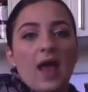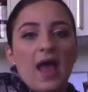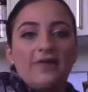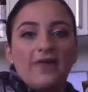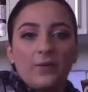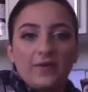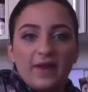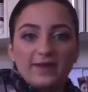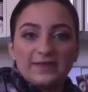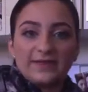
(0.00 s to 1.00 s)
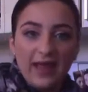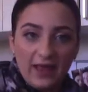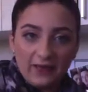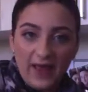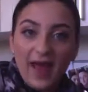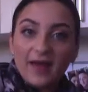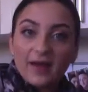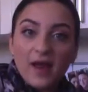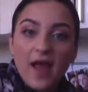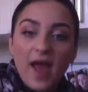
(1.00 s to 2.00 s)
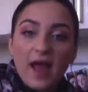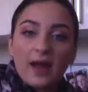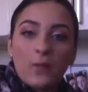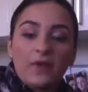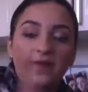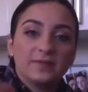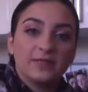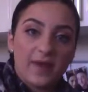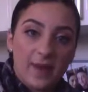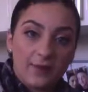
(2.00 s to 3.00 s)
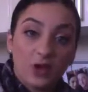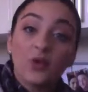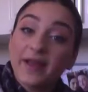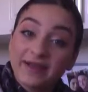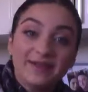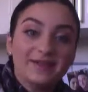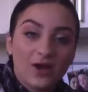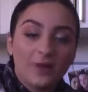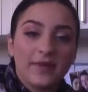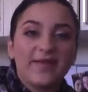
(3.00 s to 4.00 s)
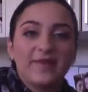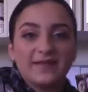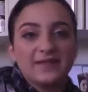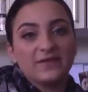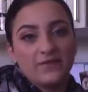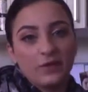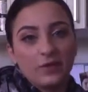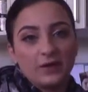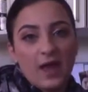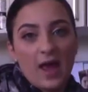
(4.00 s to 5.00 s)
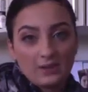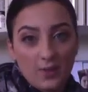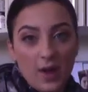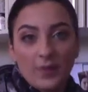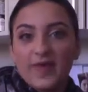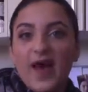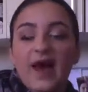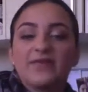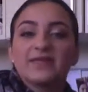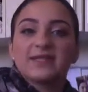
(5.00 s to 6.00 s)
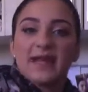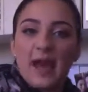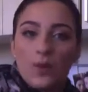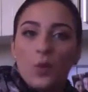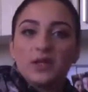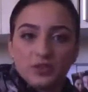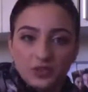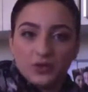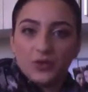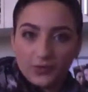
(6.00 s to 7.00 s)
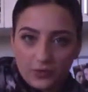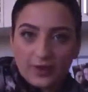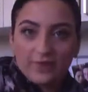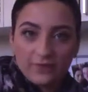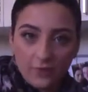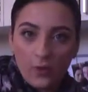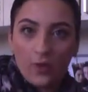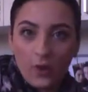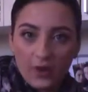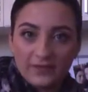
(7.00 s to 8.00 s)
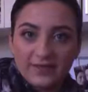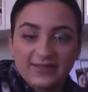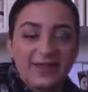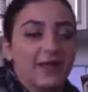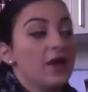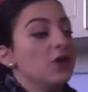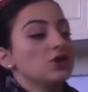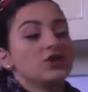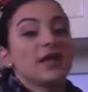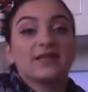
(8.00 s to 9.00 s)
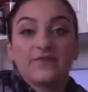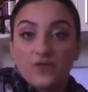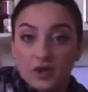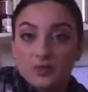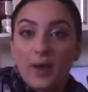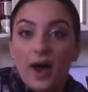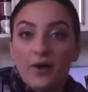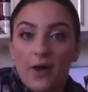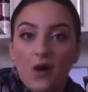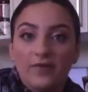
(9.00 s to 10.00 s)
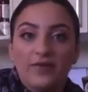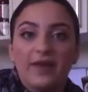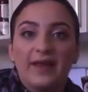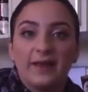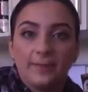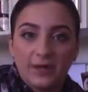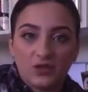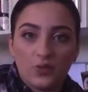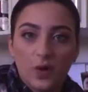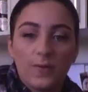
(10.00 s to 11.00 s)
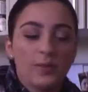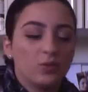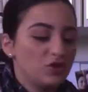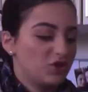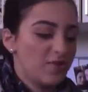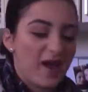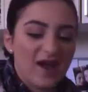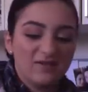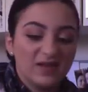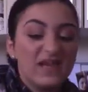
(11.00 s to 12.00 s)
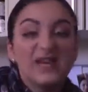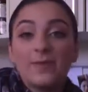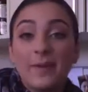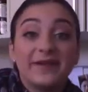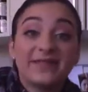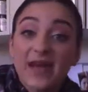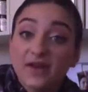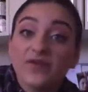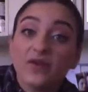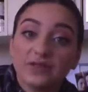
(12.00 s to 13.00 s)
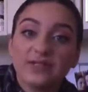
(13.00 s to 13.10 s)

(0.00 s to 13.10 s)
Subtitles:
and they will then see that, and I want them to be able to quickly tell me that this is 4 as well without having to count 1, 2, 3, 4, obviously. So that's the first part of the mental warm-up. We'll do about maybe 10 of those